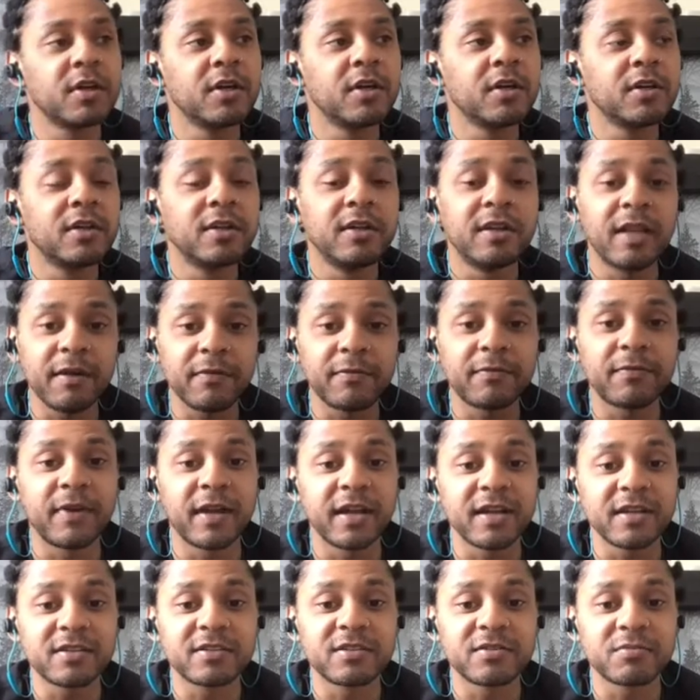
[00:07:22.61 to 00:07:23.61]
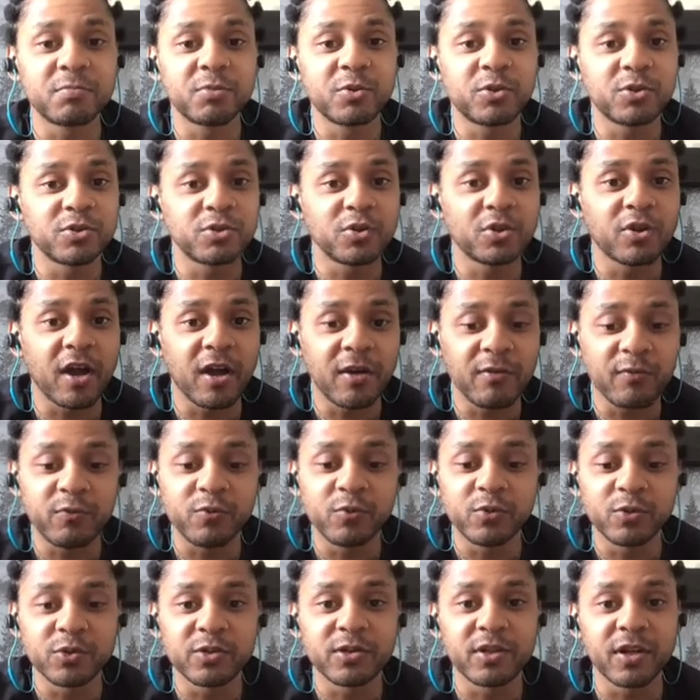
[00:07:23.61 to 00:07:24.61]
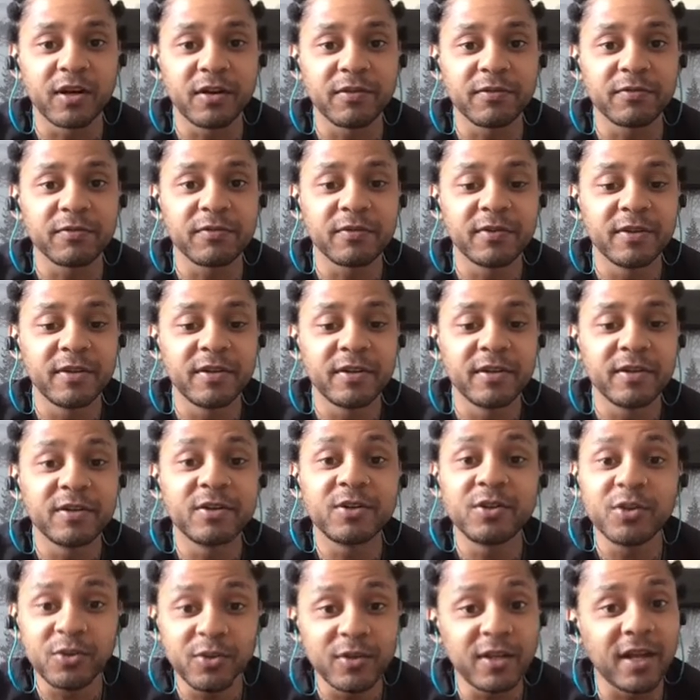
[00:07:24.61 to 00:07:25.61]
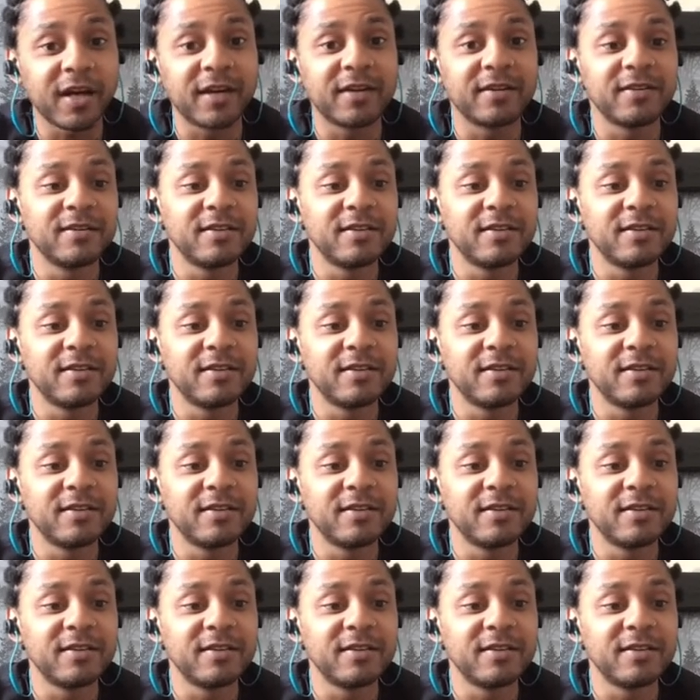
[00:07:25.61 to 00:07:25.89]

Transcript: Netflix, because you're going through stuff, do that.